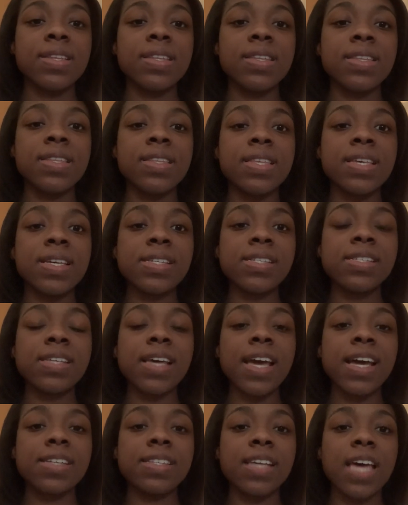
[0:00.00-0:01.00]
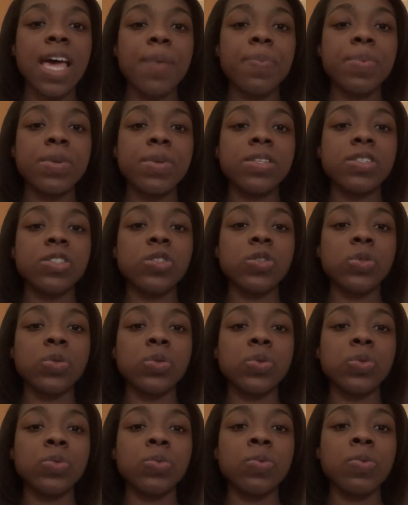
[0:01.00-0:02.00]
This has happened
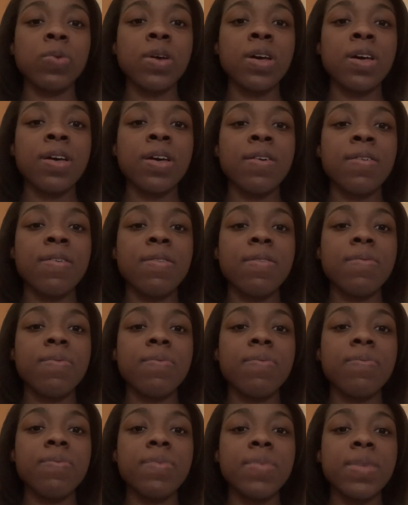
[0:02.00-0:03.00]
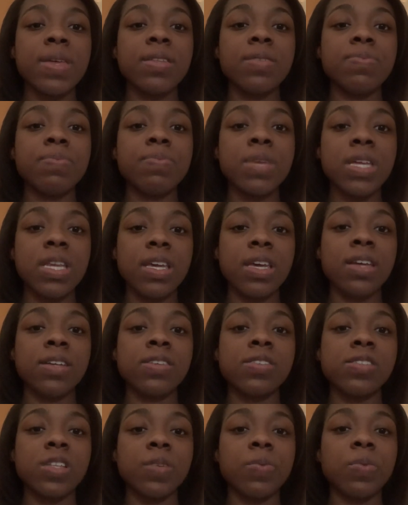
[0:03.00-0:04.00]
to many
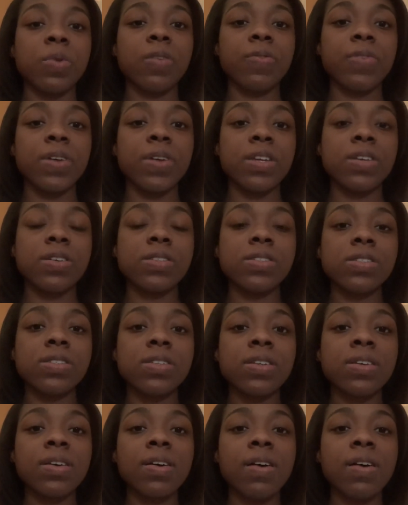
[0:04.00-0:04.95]
civil offenders.